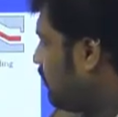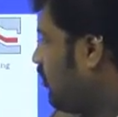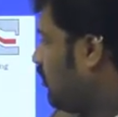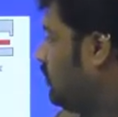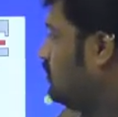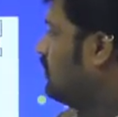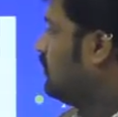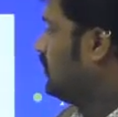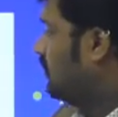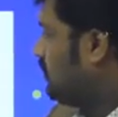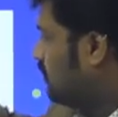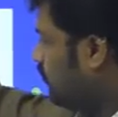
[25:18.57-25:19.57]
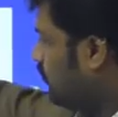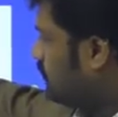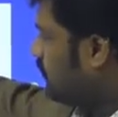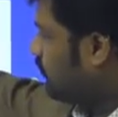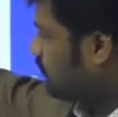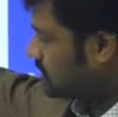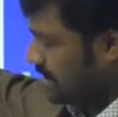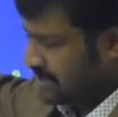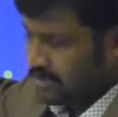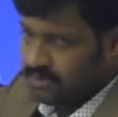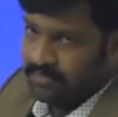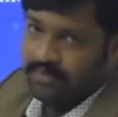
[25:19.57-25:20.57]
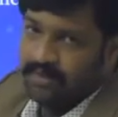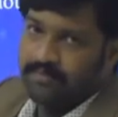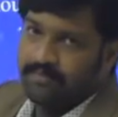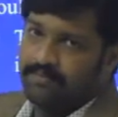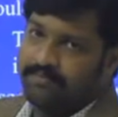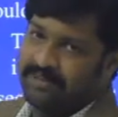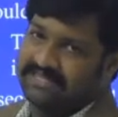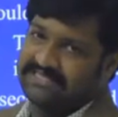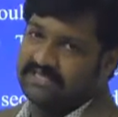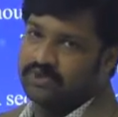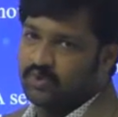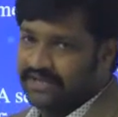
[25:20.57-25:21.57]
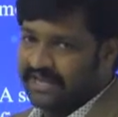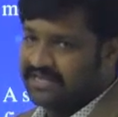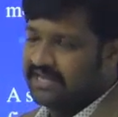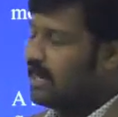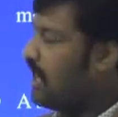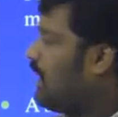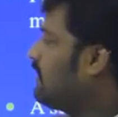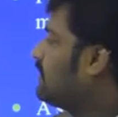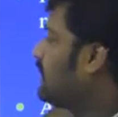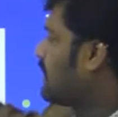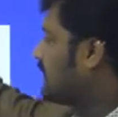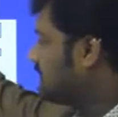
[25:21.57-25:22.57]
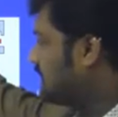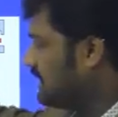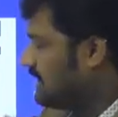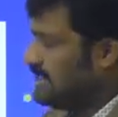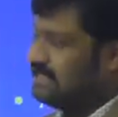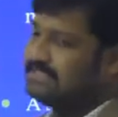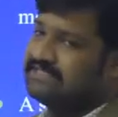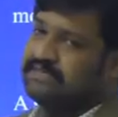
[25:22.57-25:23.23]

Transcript: mold, both the molds are placing together and the resin is